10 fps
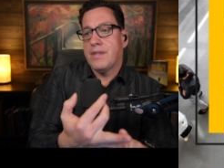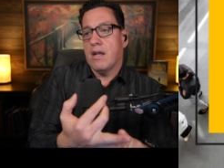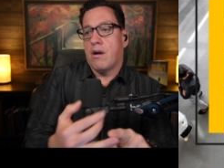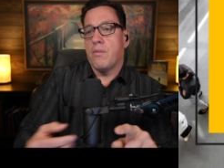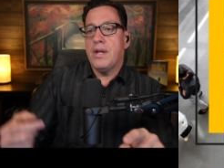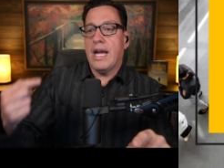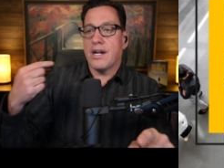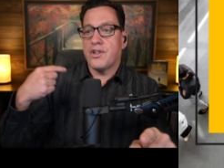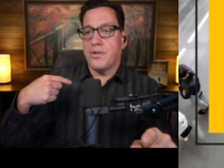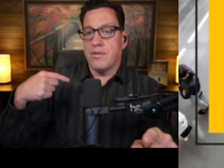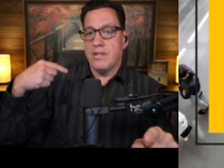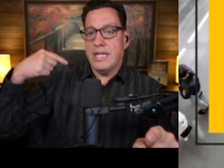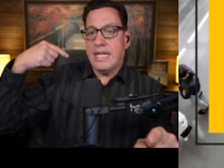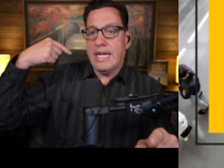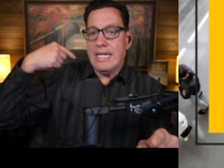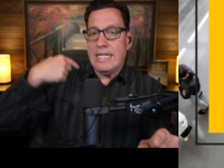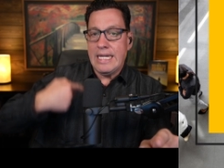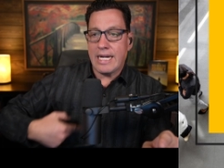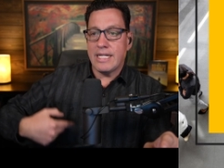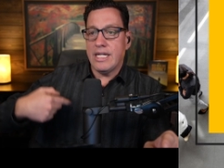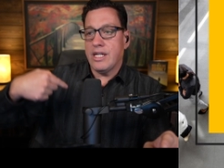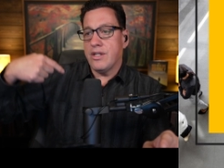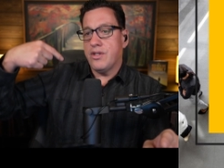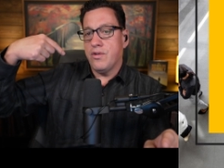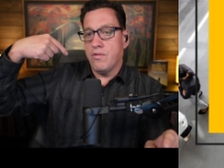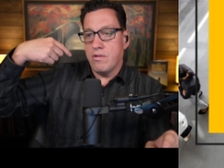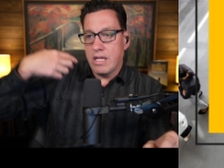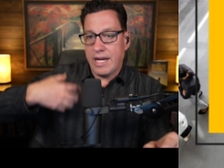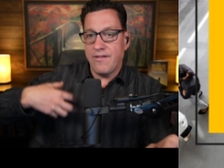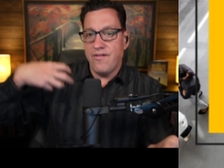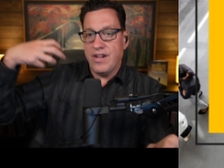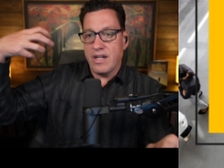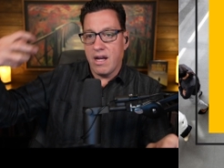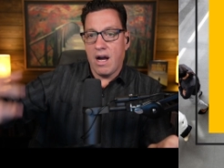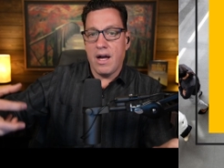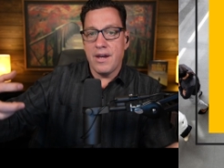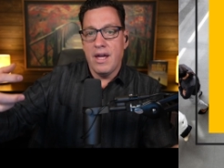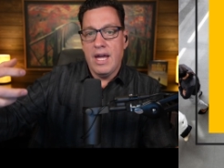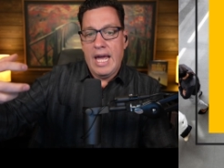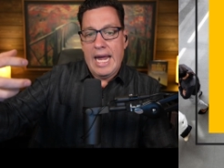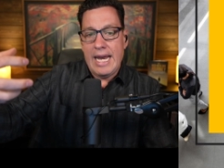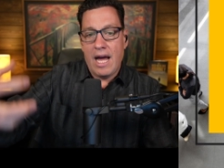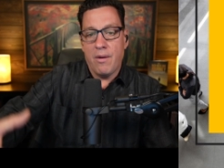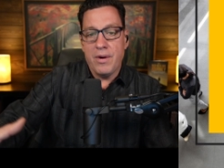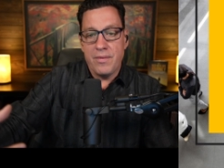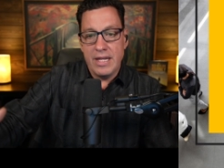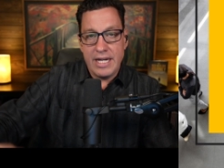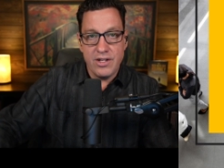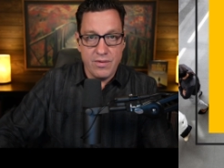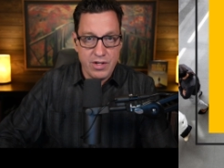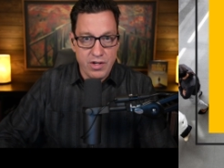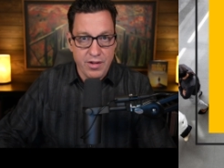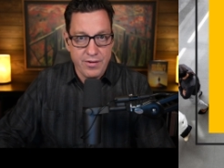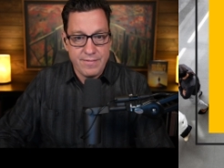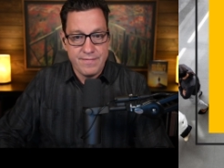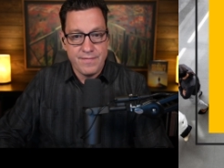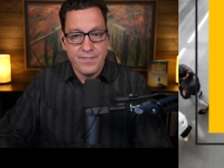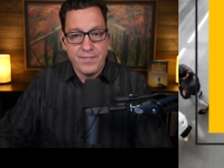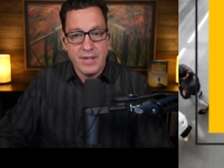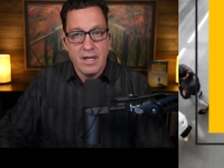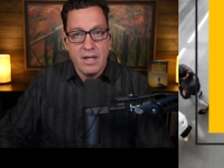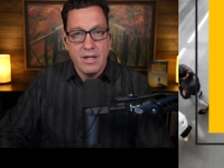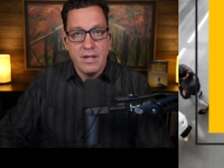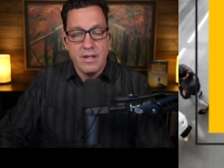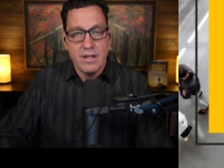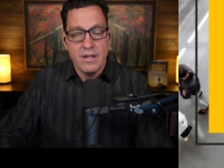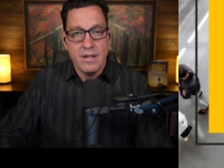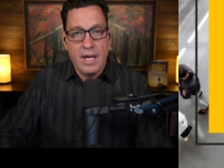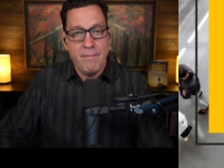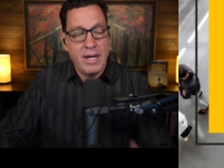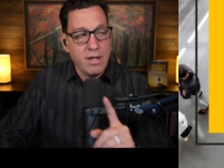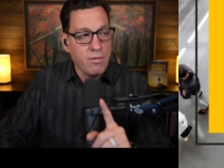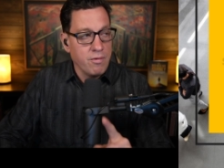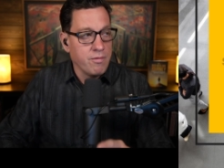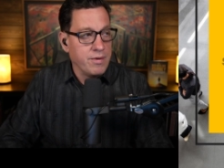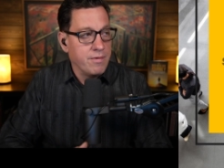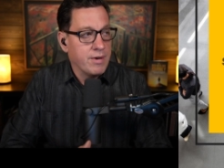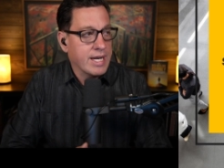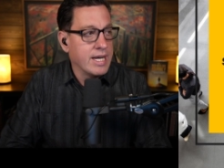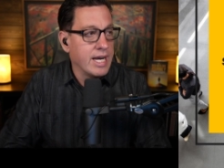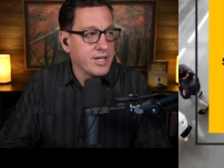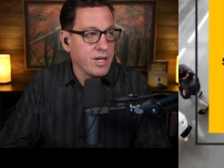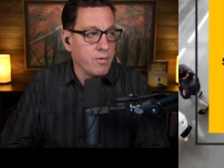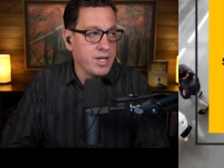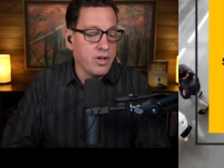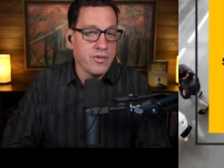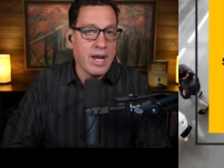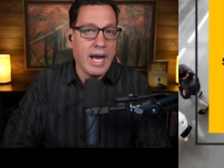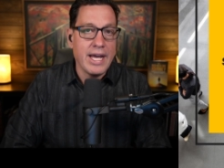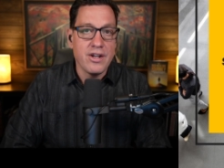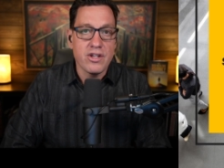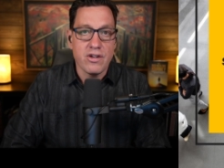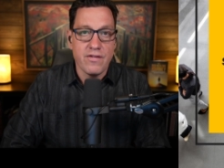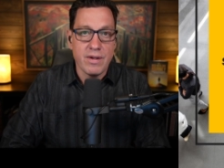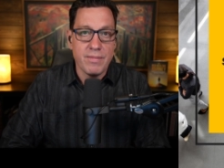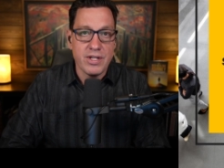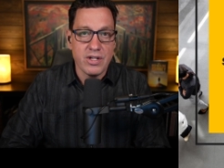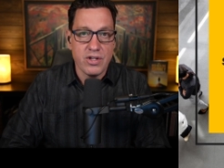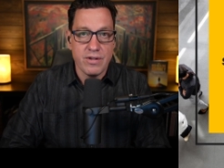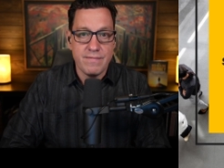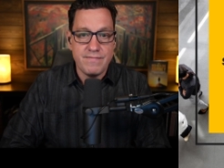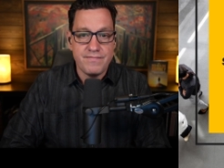Are we actually connecting to life in God and how we relate to each other? And many re recognize that when you're not in a serving position,